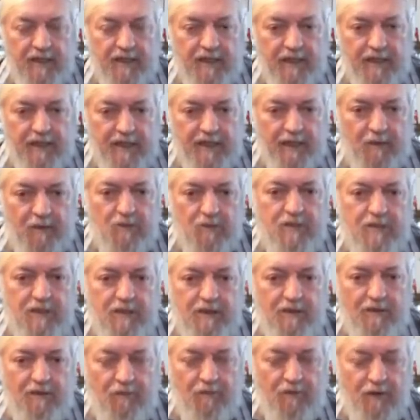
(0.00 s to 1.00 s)
And I
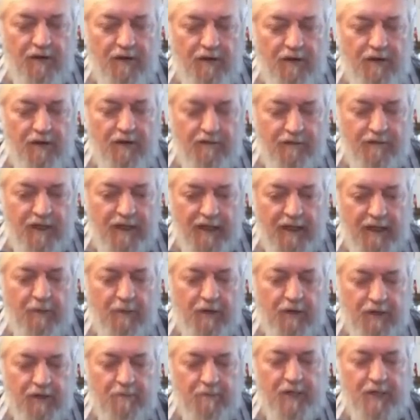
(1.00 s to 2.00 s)
also have one thing I want
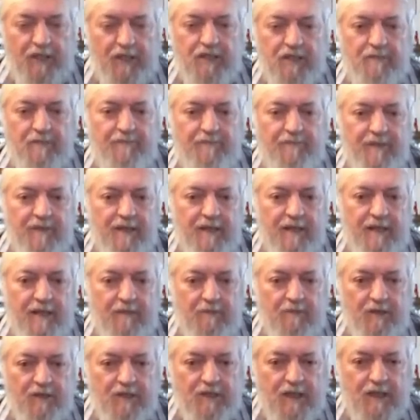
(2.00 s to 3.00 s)
to mention,
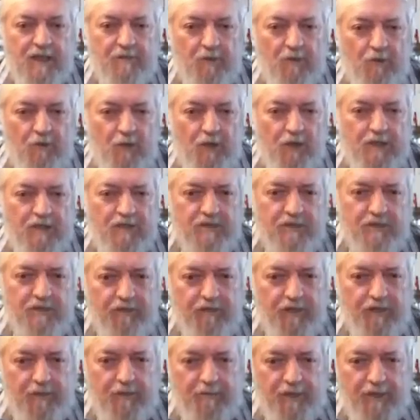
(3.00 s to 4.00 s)
which I'm always
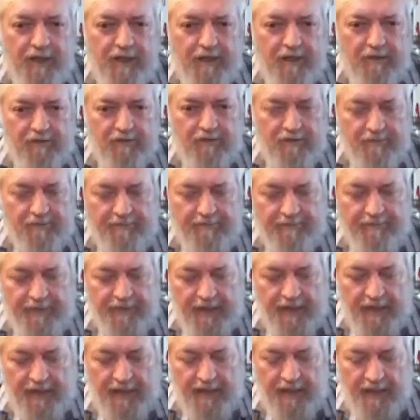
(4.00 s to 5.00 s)
dreadfully proud of,
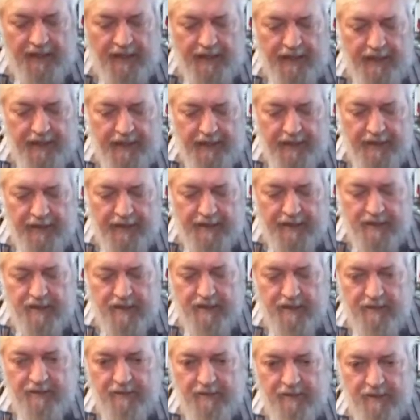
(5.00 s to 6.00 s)
is
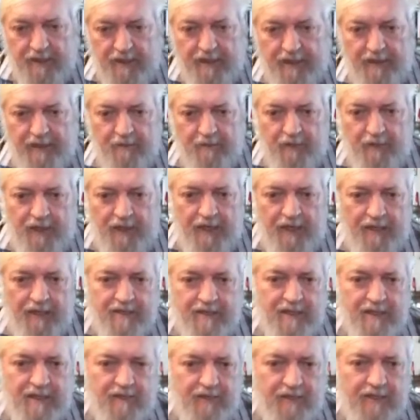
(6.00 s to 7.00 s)
we had
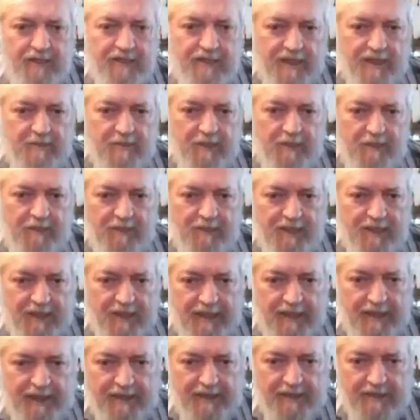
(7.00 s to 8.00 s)
76 millimeter
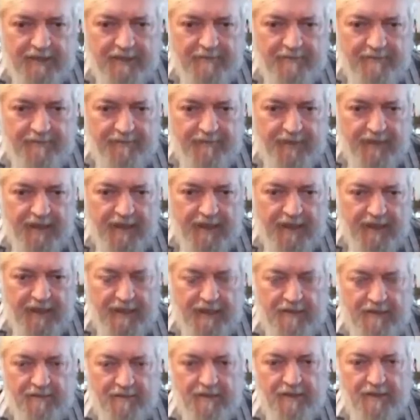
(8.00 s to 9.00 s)
guns. And
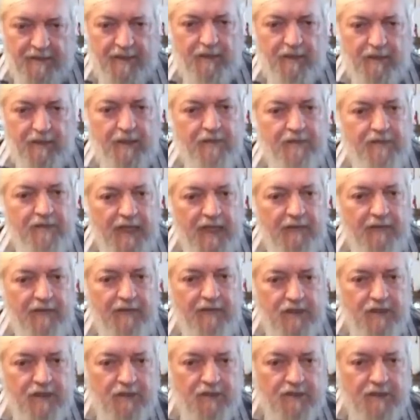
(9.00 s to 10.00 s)
a lot of
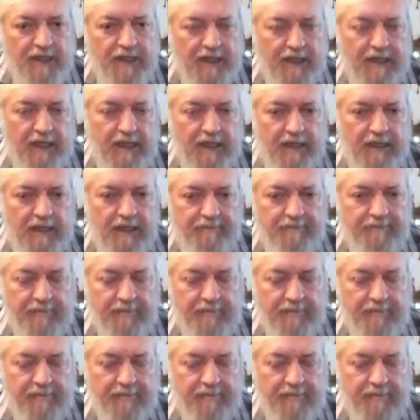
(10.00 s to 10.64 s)
navies use that gun,